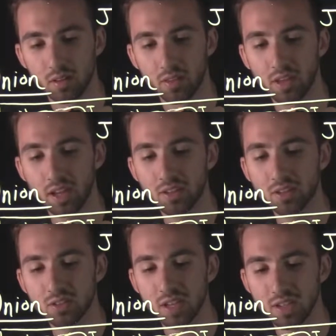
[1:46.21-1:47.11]
The
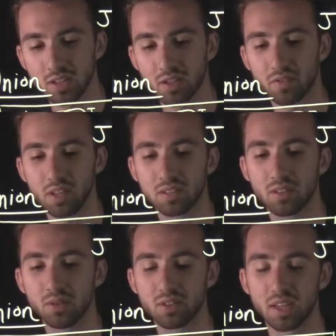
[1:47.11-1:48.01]
intersection of these
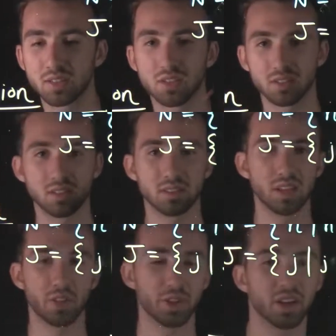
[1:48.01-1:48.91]
two sets just is
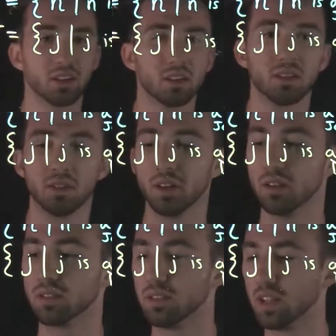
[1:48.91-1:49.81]
nothing.
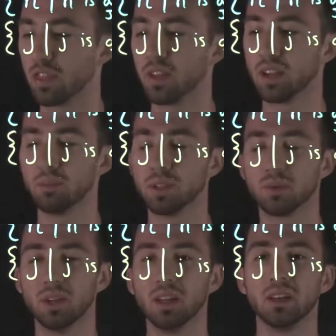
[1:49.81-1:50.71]
There's nothing in
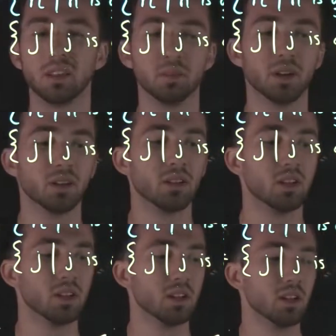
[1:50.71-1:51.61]
between, in the middle.
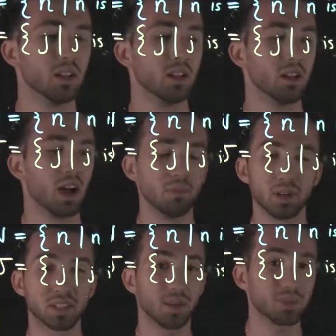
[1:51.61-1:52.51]

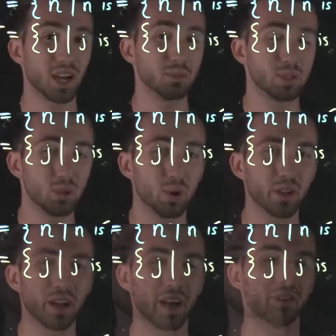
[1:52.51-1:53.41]
But sometimes you
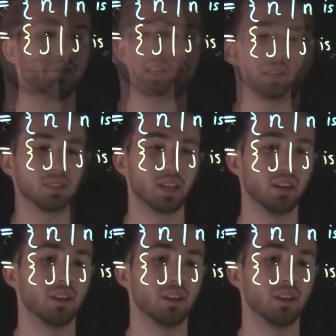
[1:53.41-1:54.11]
will have things that